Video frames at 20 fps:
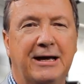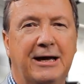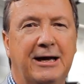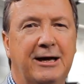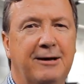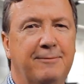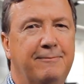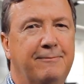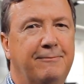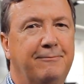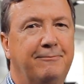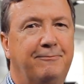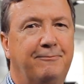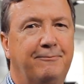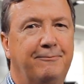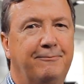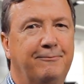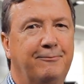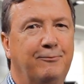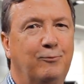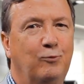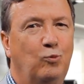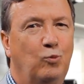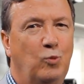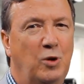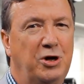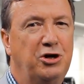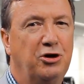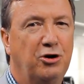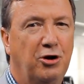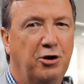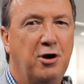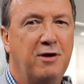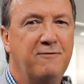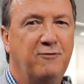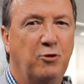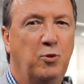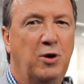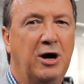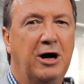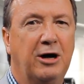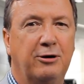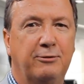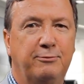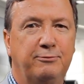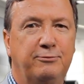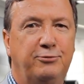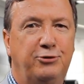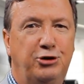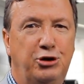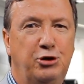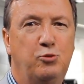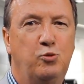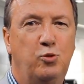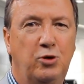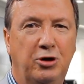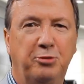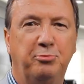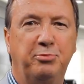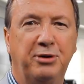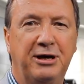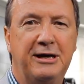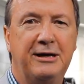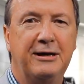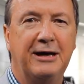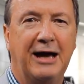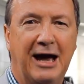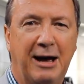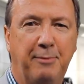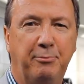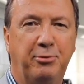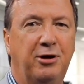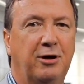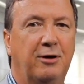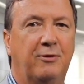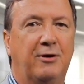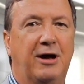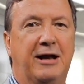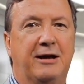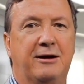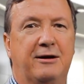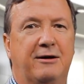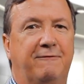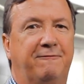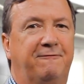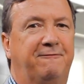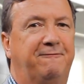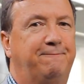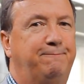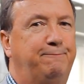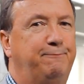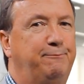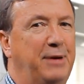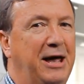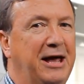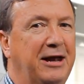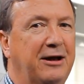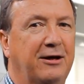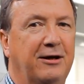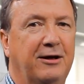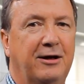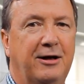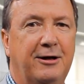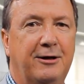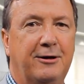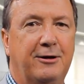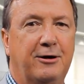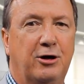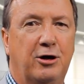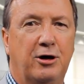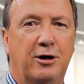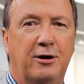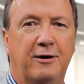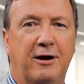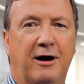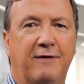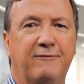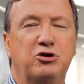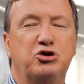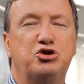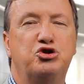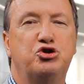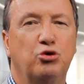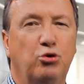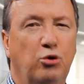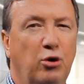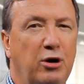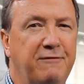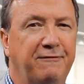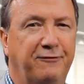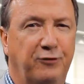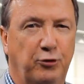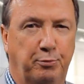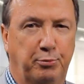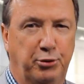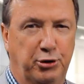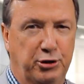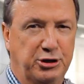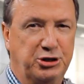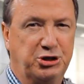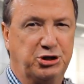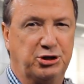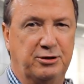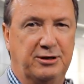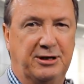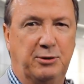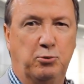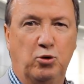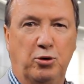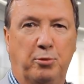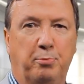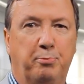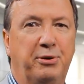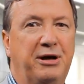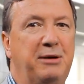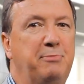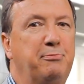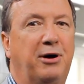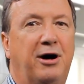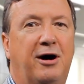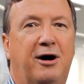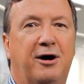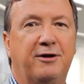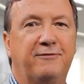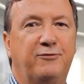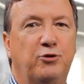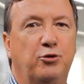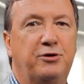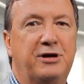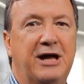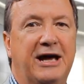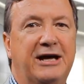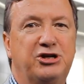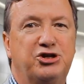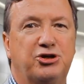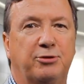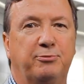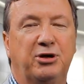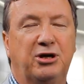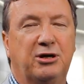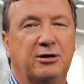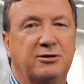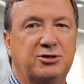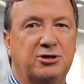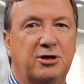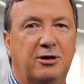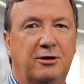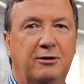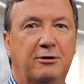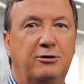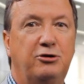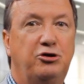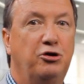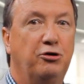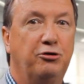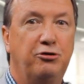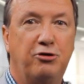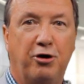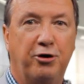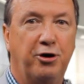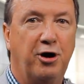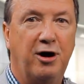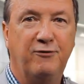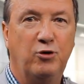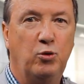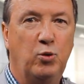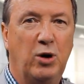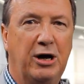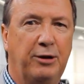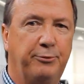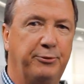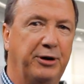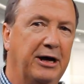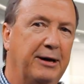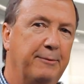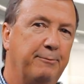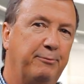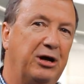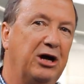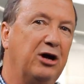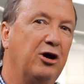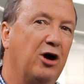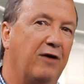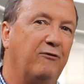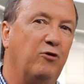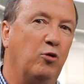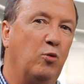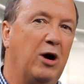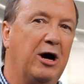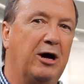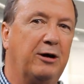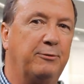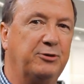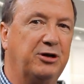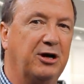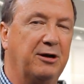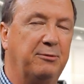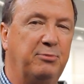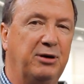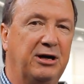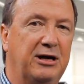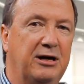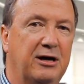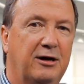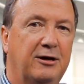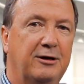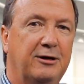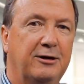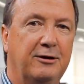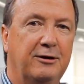When you're not overwhelmed, you will be happier and better, of a joyful person. It will be part of your nature because you're not overwhelmed. Being overwhelmed can be